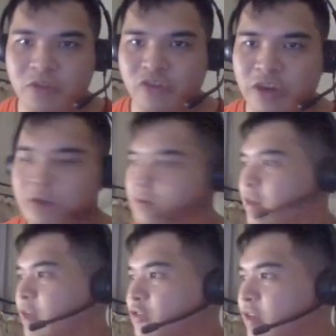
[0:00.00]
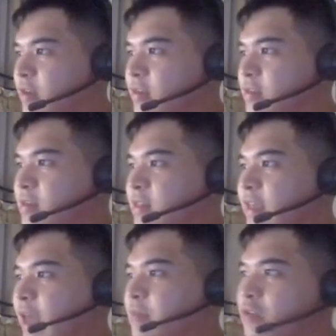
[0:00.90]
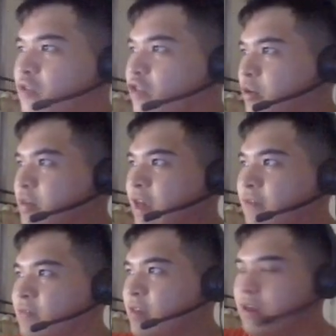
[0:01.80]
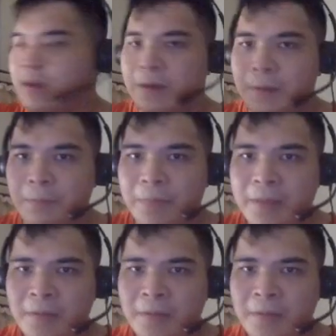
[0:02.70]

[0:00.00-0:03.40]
chairs, as you guys can see, the captain's chairs have the um,